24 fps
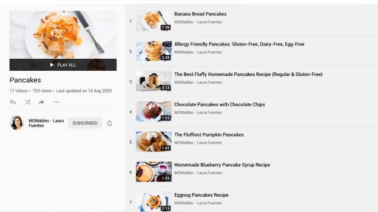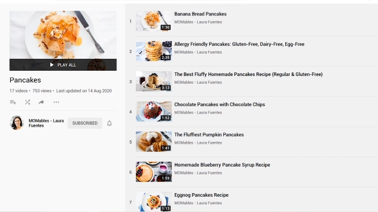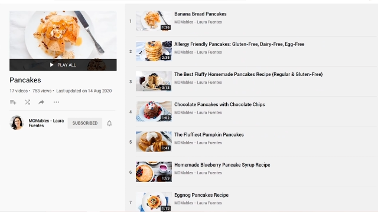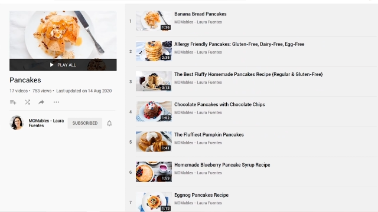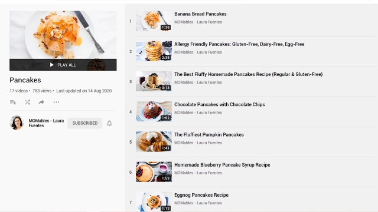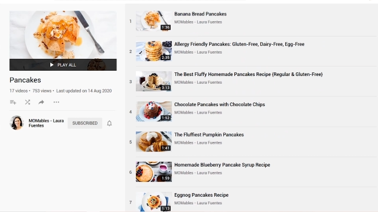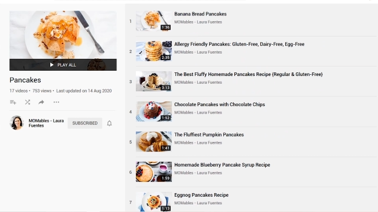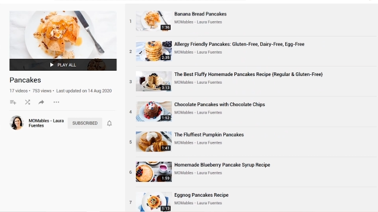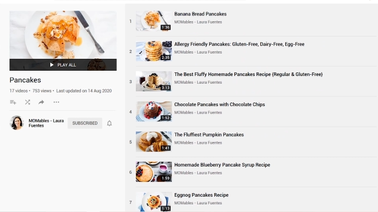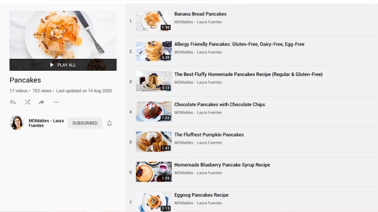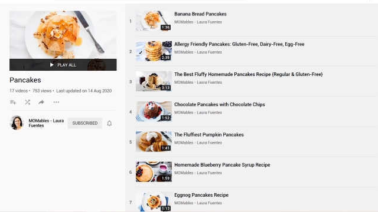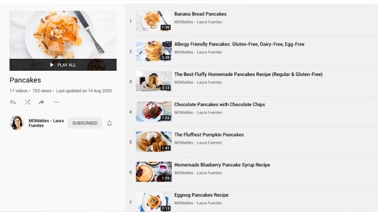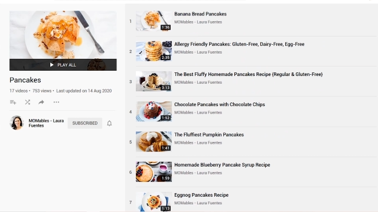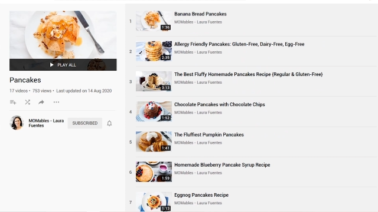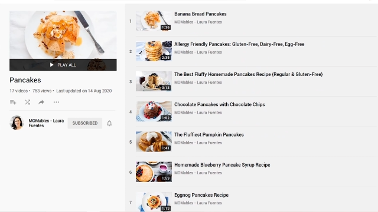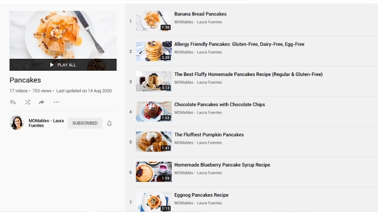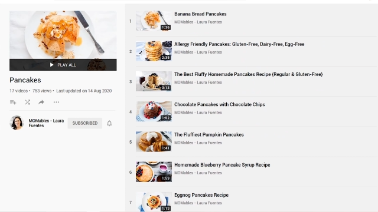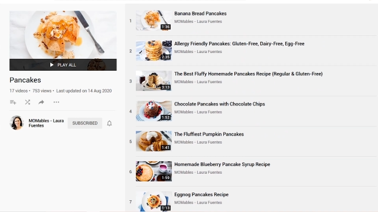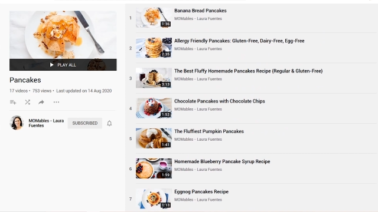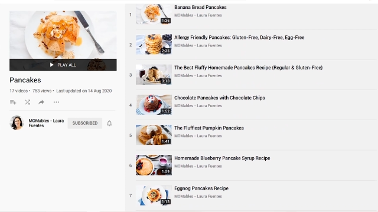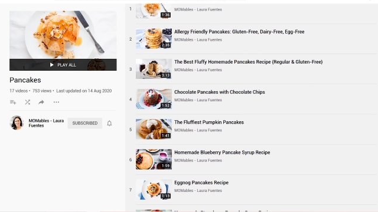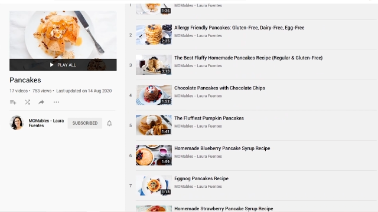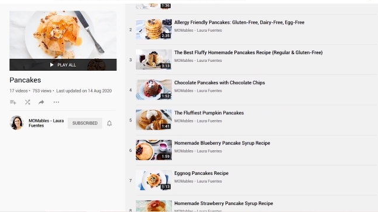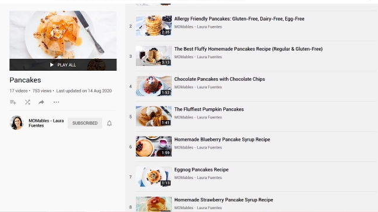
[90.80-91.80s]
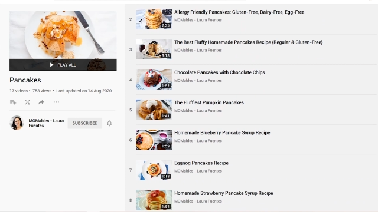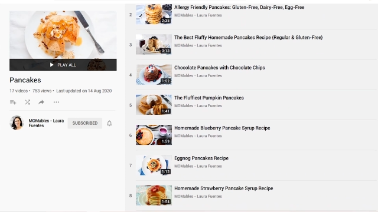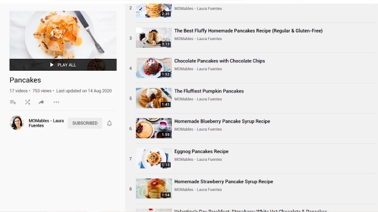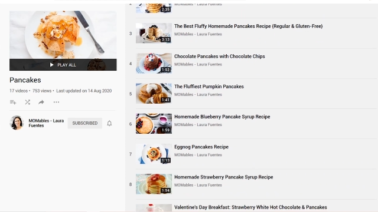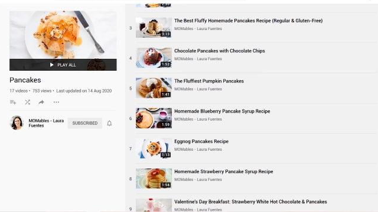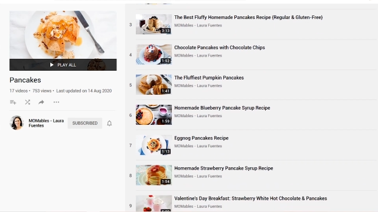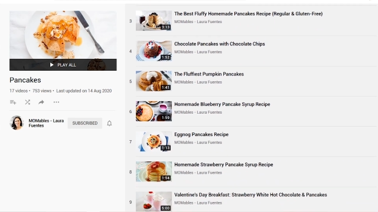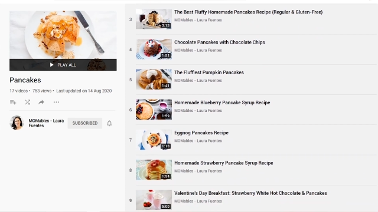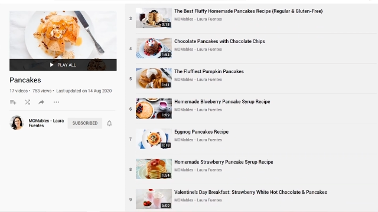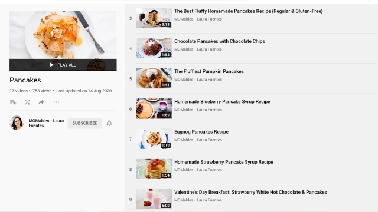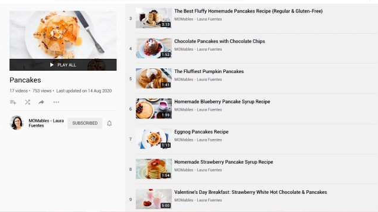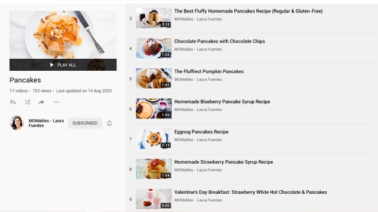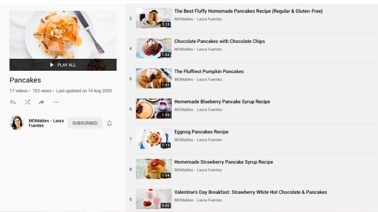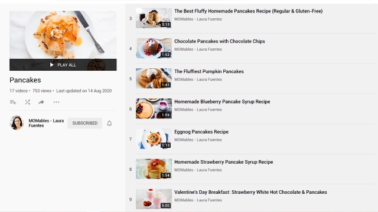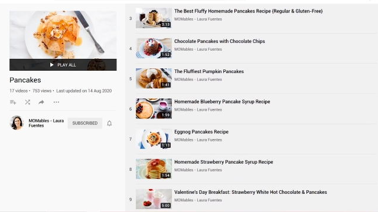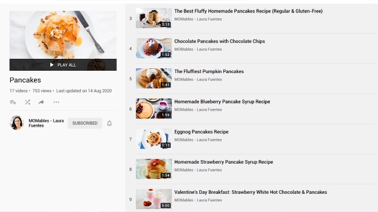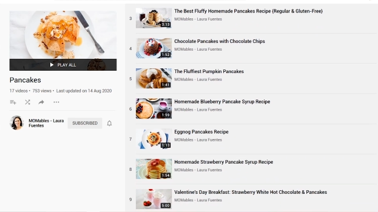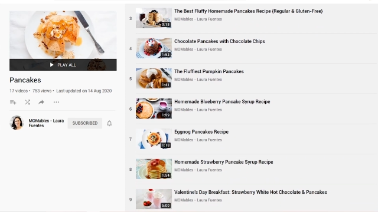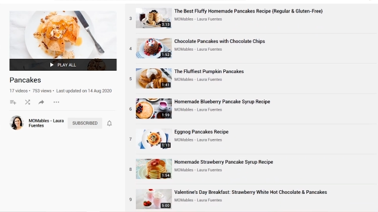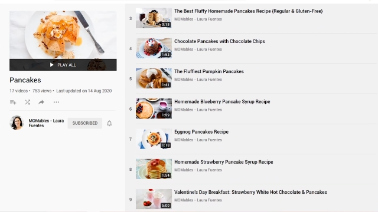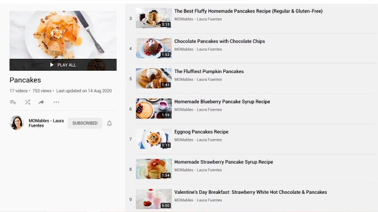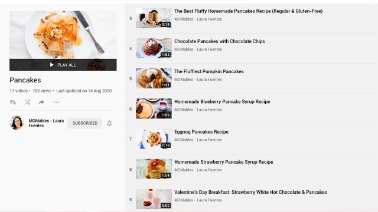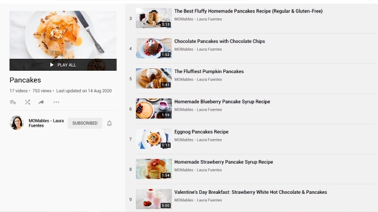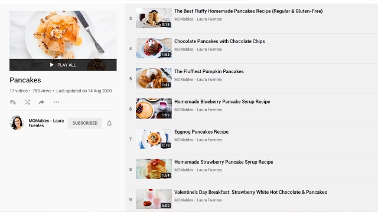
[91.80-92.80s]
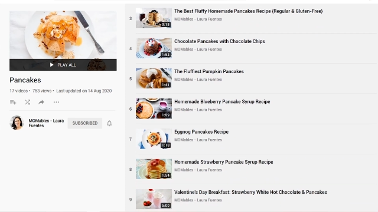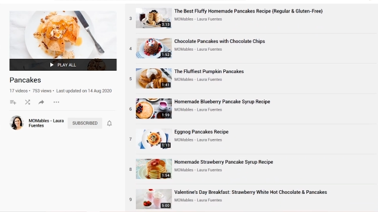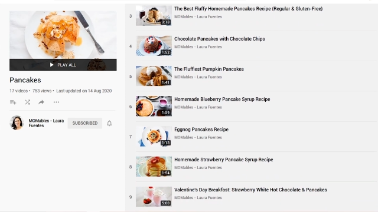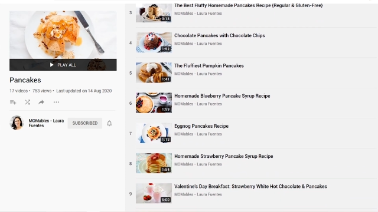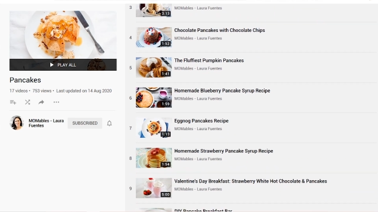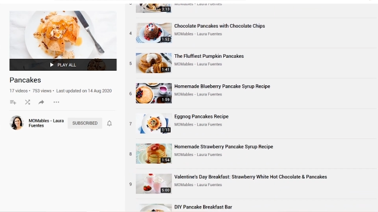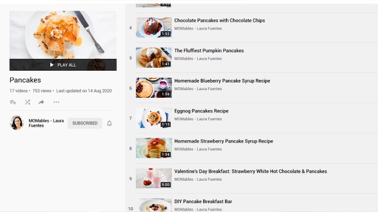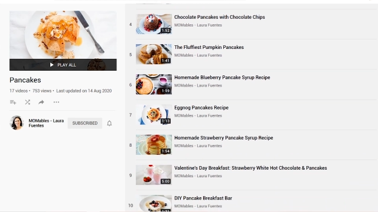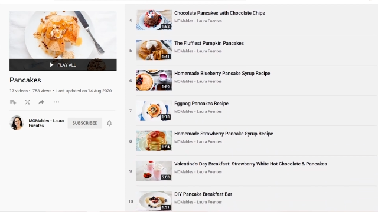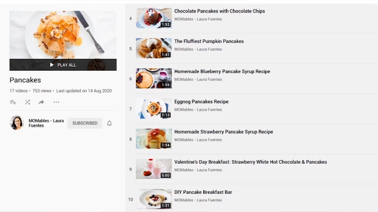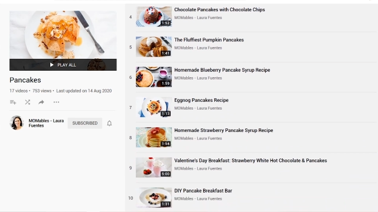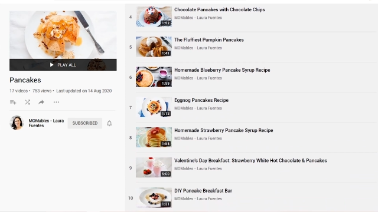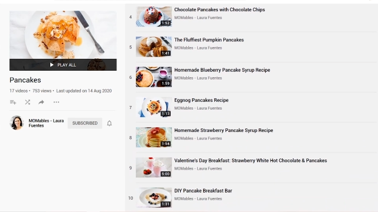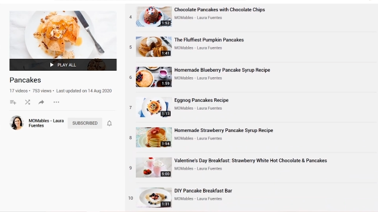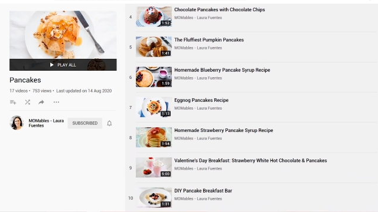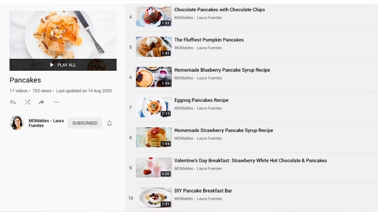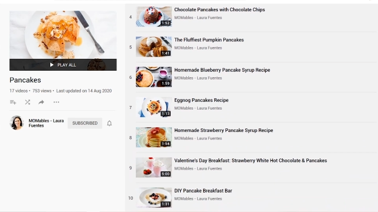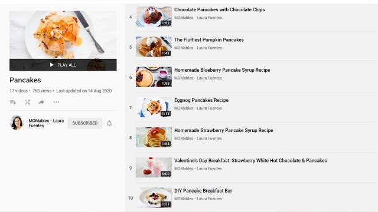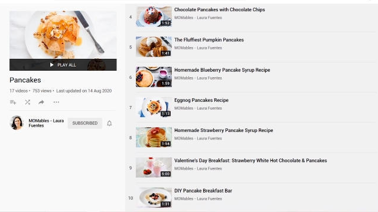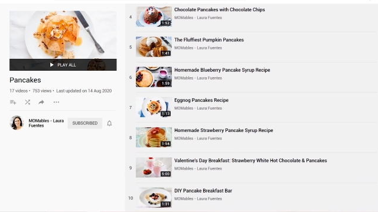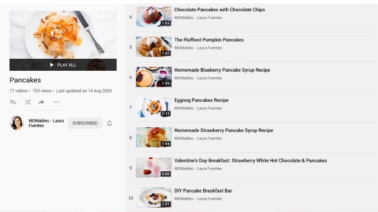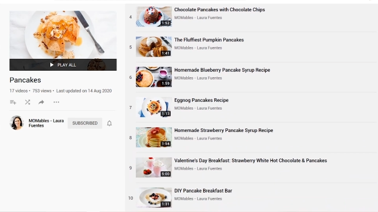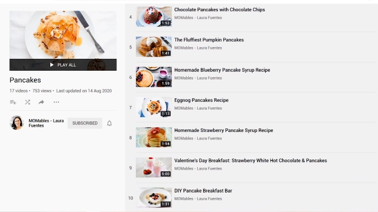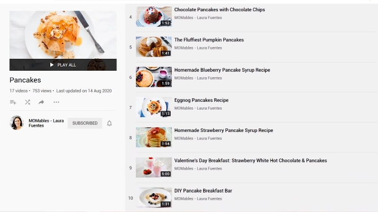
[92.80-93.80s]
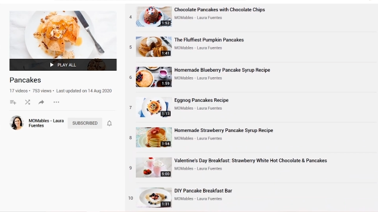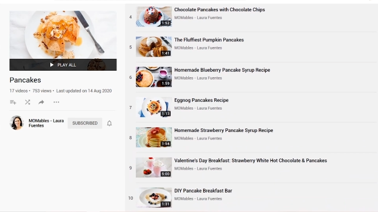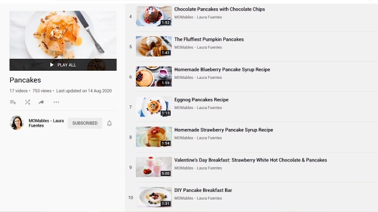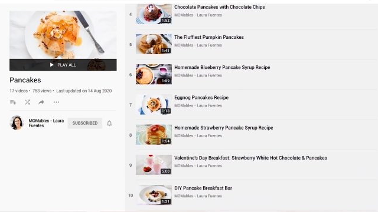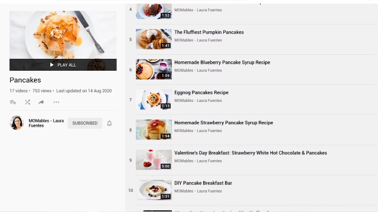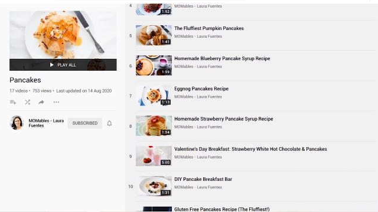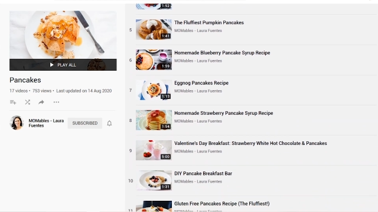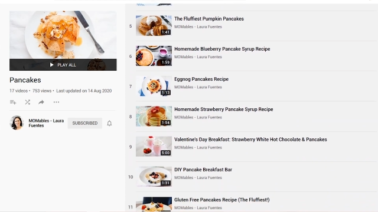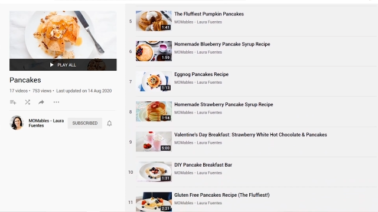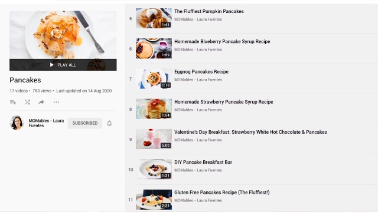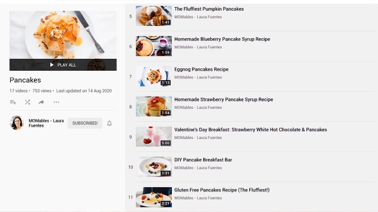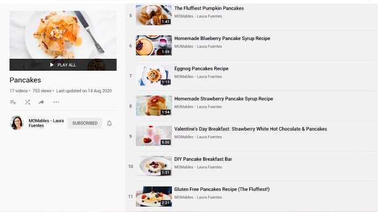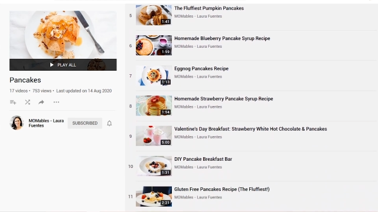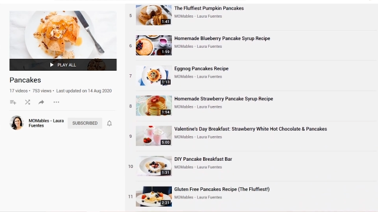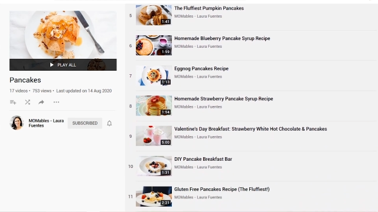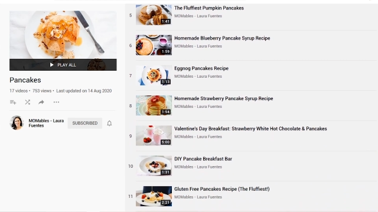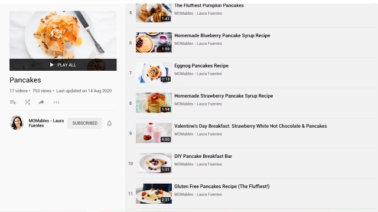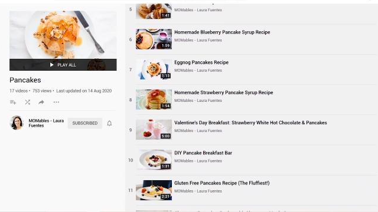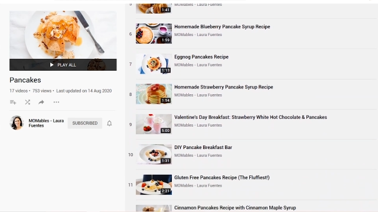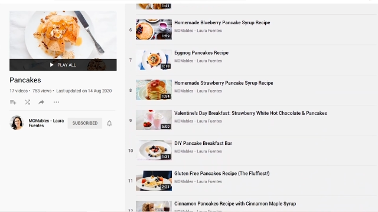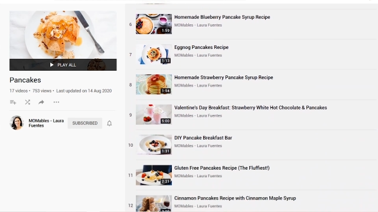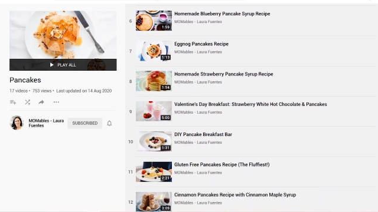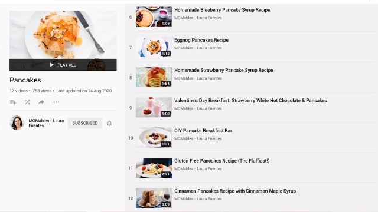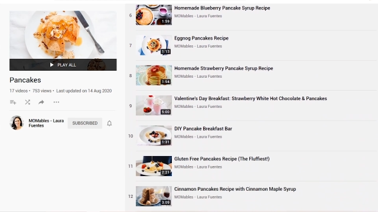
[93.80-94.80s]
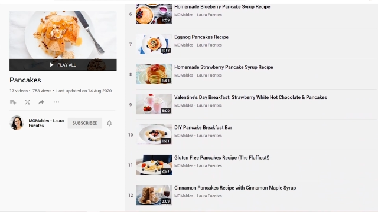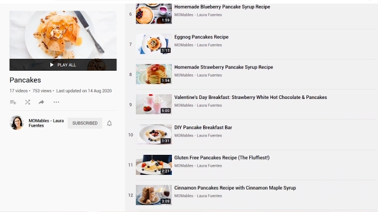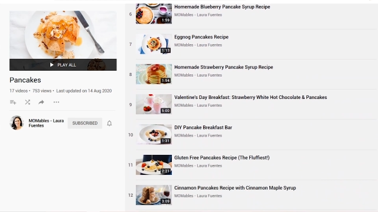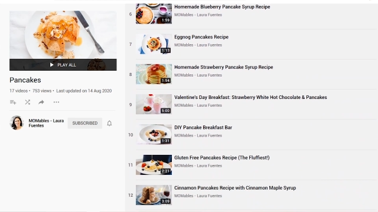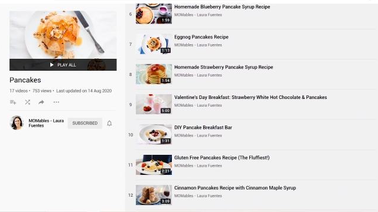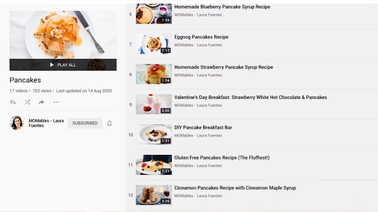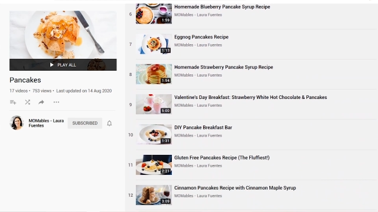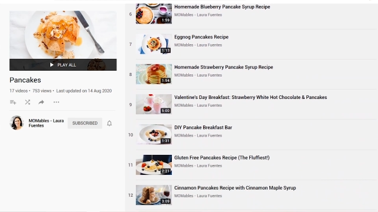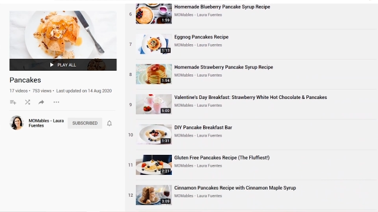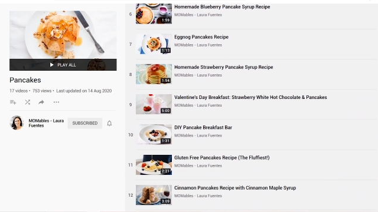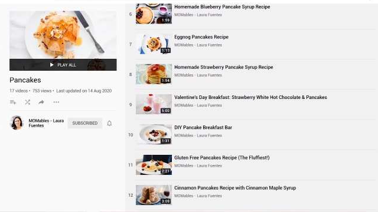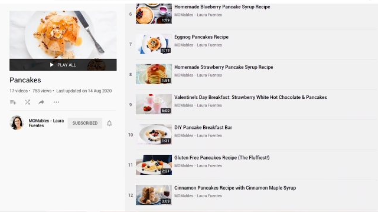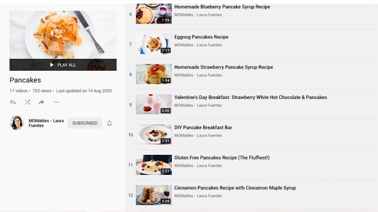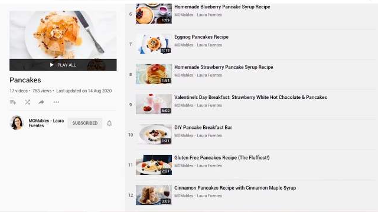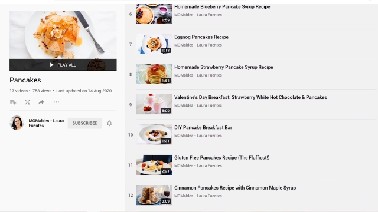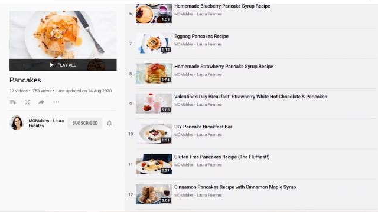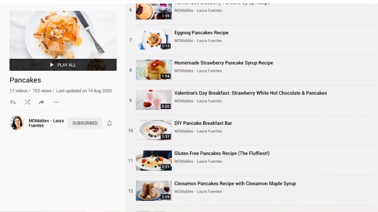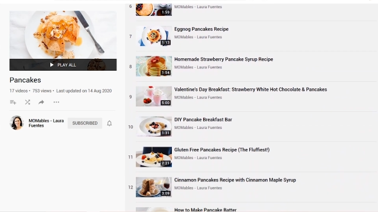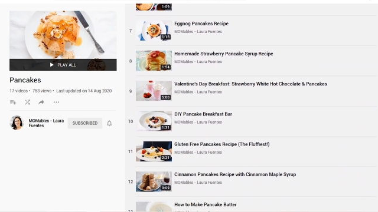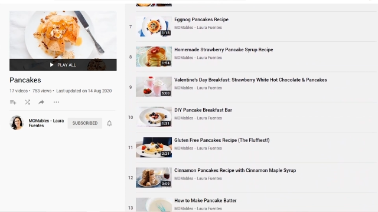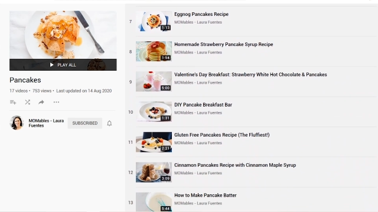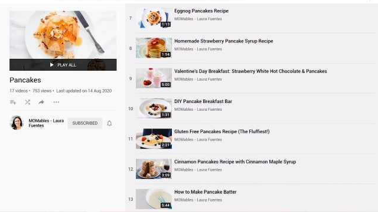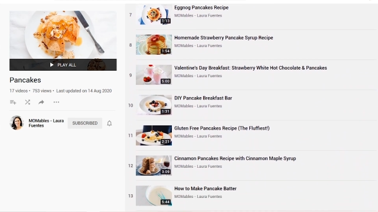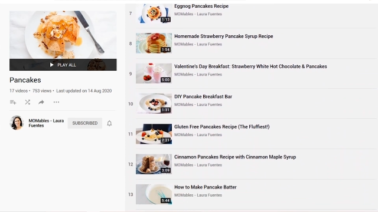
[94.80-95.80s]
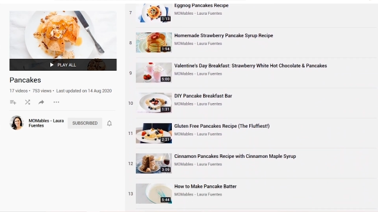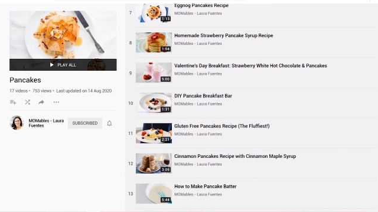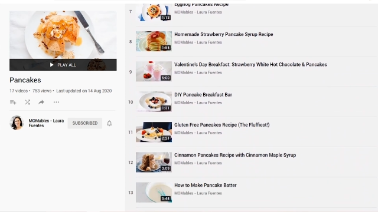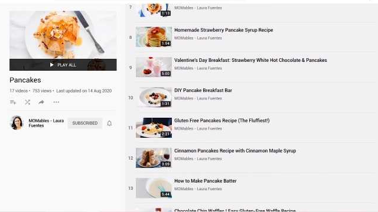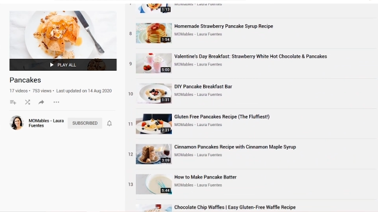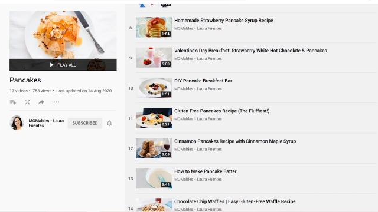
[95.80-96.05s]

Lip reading: (no speaker visible)